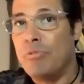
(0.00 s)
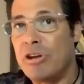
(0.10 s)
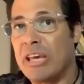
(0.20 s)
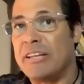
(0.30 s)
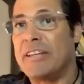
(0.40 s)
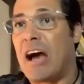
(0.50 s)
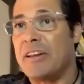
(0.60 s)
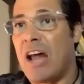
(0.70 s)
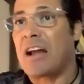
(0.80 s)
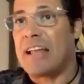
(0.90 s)
you get
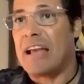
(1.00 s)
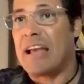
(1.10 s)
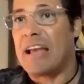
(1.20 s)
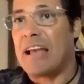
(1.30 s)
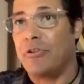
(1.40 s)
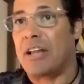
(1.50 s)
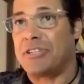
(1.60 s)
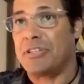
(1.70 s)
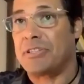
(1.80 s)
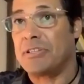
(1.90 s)
knocked down a few
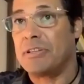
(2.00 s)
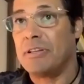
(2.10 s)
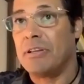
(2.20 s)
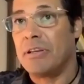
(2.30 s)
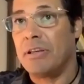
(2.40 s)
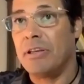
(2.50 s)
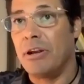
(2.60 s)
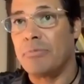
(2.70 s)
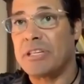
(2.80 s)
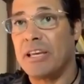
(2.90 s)
notches. You
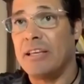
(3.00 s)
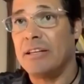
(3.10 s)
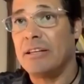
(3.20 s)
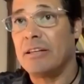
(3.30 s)
know what I'm saying?